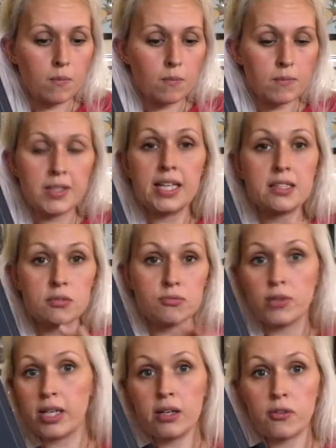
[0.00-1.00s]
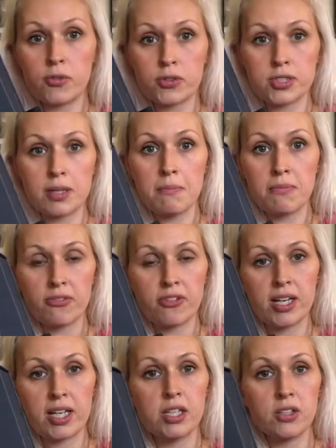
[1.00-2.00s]
needs a ring for
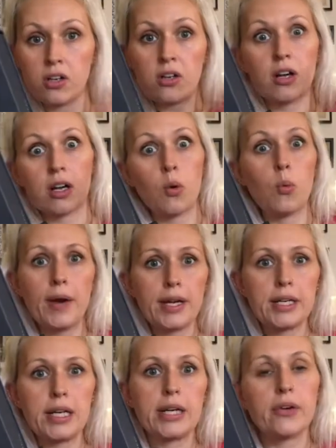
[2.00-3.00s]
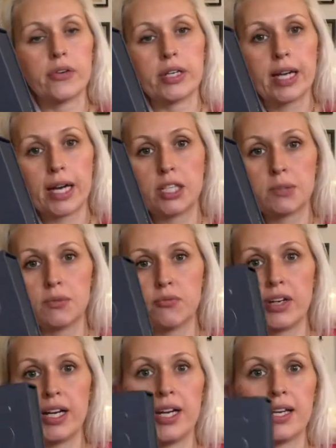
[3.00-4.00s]
something, you know, like a wedding or engagement
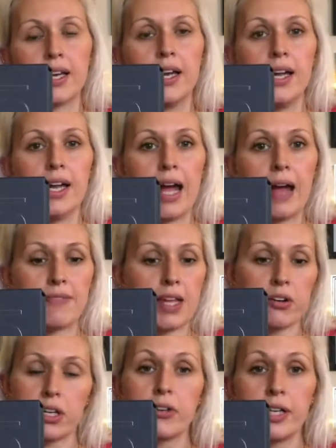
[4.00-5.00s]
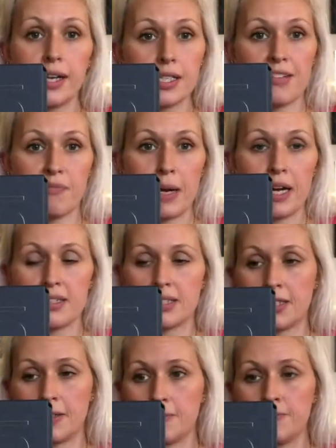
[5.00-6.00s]
ring, and they're a creative
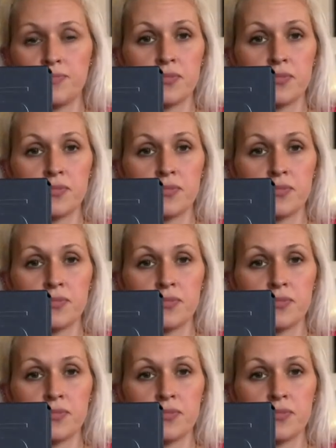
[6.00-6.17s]
person.